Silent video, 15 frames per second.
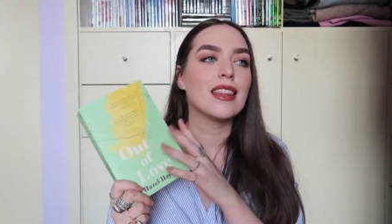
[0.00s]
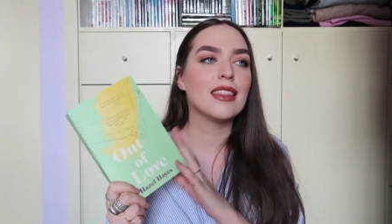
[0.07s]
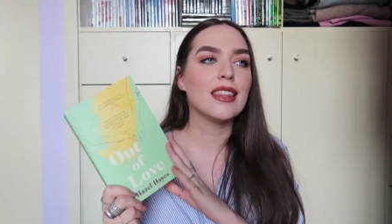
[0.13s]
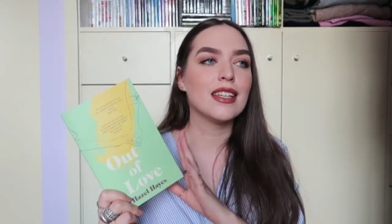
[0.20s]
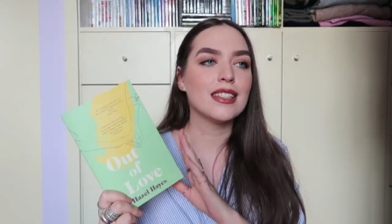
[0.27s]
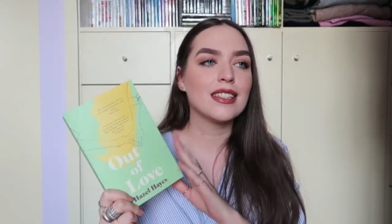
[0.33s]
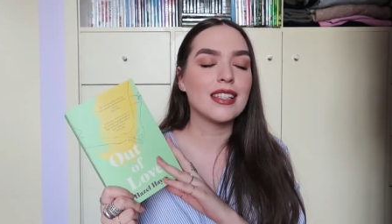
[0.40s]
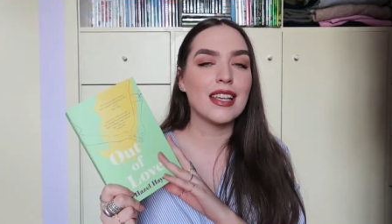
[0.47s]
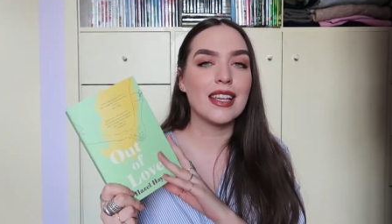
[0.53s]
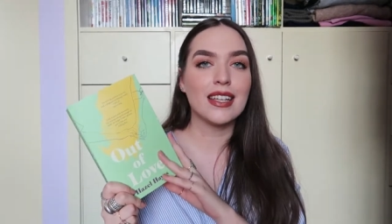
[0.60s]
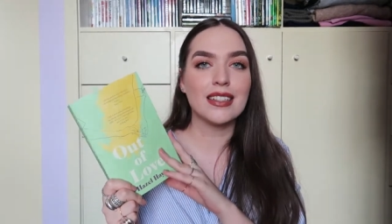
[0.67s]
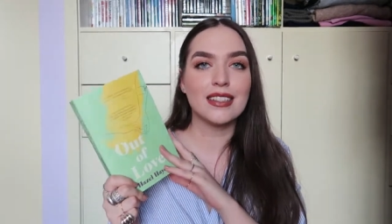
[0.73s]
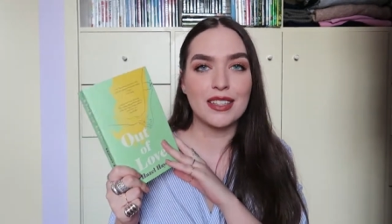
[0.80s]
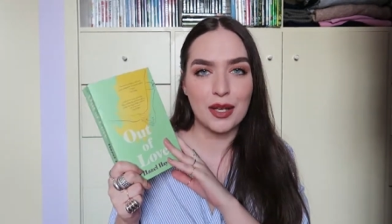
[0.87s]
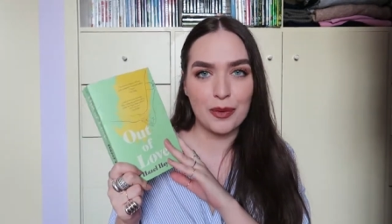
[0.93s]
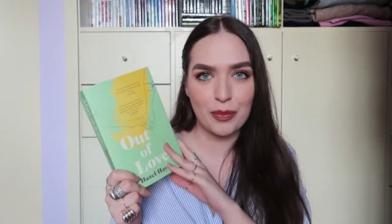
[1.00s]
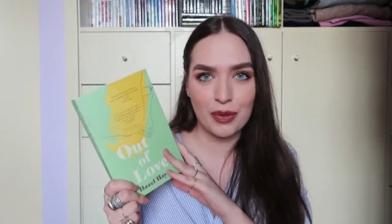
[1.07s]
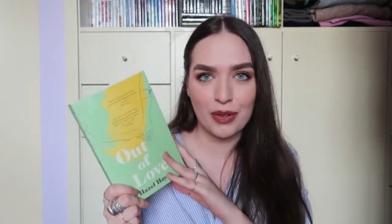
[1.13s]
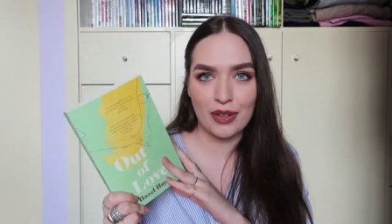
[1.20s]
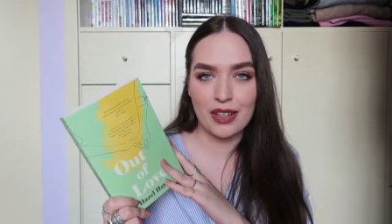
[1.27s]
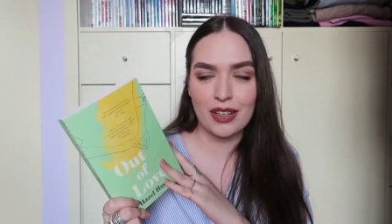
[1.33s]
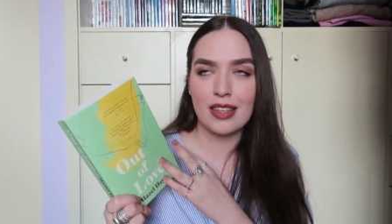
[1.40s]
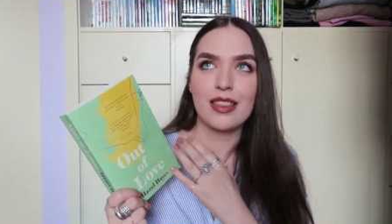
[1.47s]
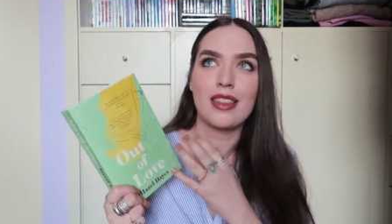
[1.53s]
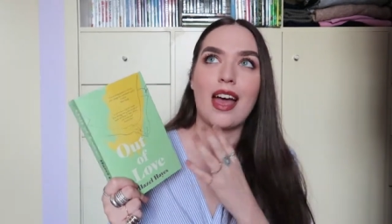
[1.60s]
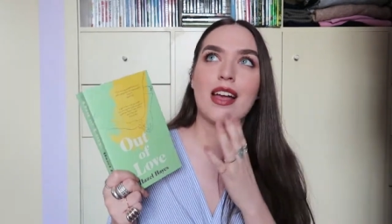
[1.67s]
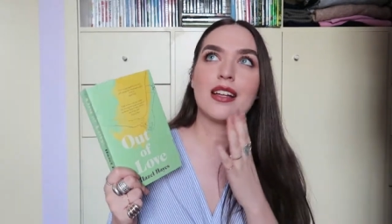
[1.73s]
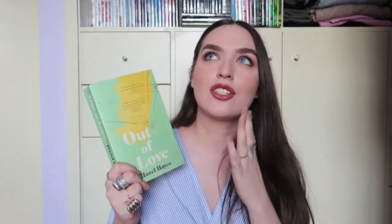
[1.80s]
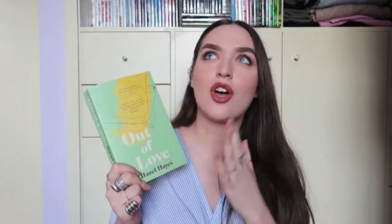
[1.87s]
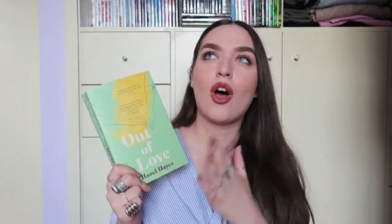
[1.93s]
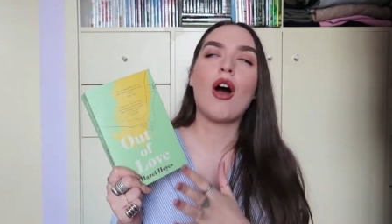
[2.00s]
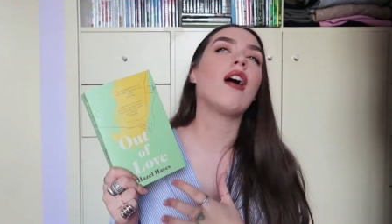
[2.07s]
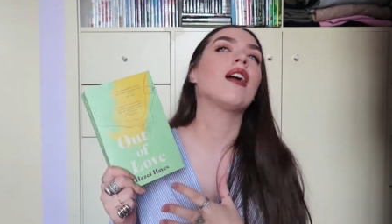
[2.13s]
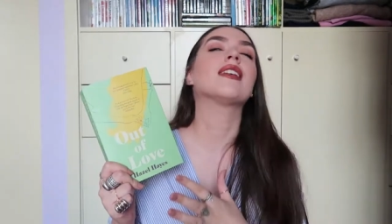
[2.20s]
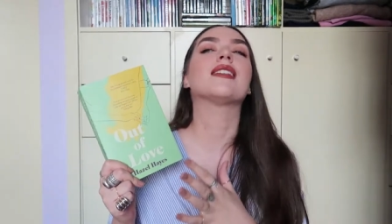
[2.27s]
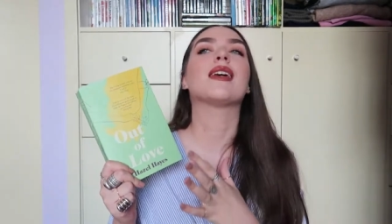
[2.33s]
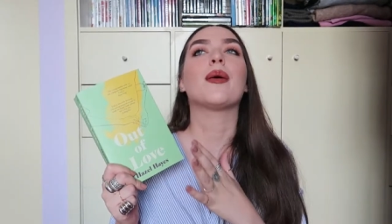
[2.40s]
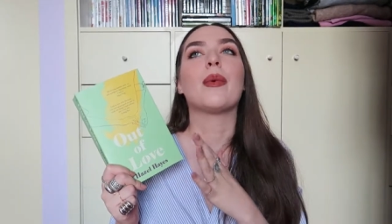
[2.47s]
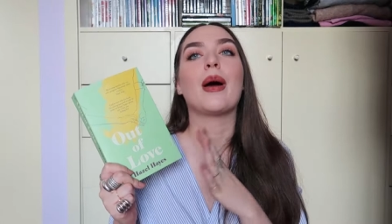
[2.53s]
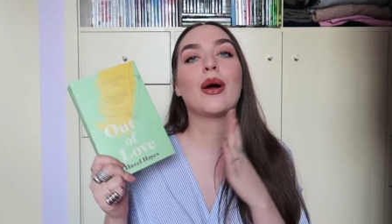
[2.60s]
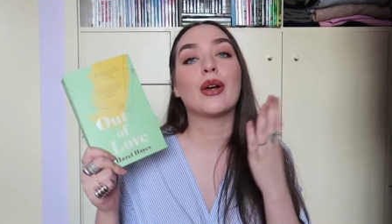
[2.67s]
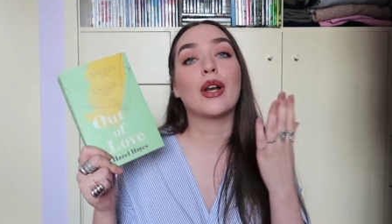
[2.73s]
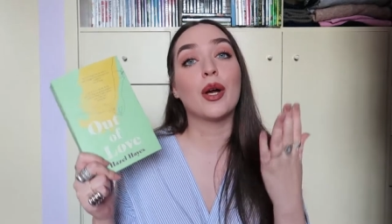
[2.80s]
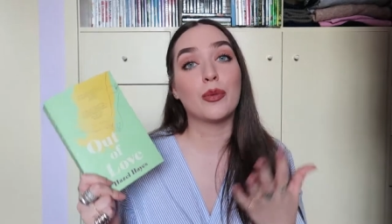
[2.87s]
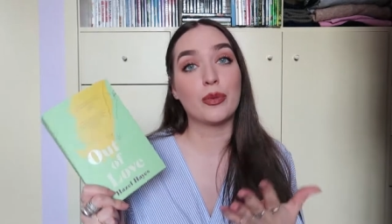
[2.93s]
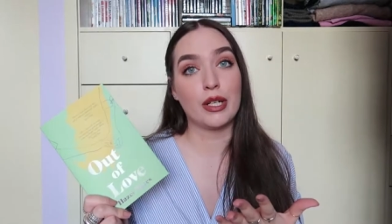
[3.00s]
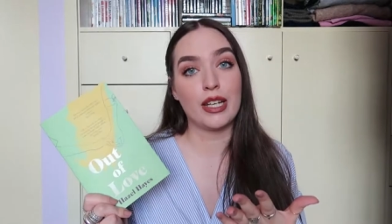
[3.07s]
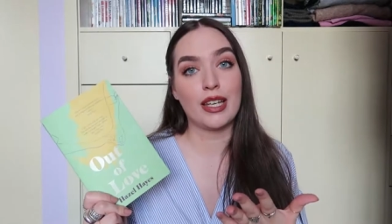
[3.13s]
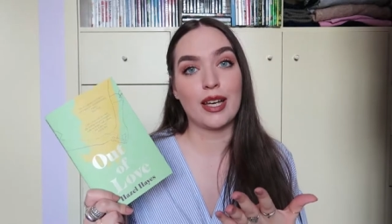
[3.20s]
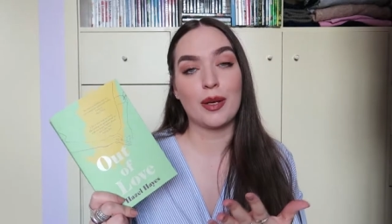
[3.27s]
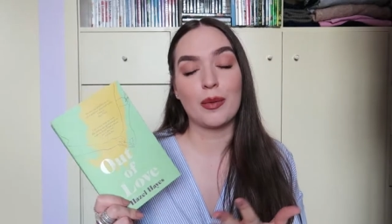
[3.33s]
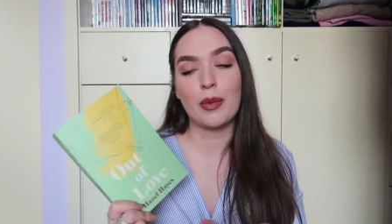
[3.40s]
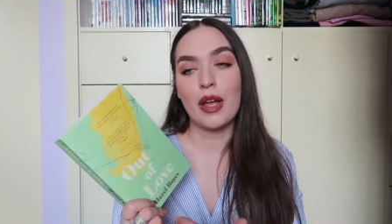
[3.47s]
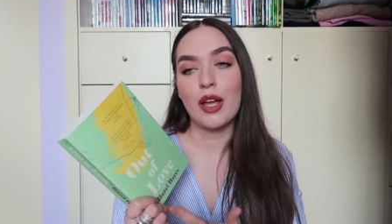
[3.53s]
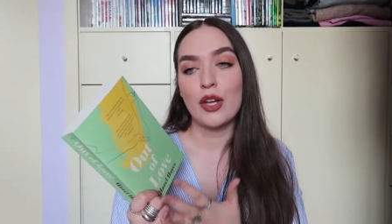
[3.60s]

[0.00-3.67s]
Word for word: this is a book that talks about a breakup.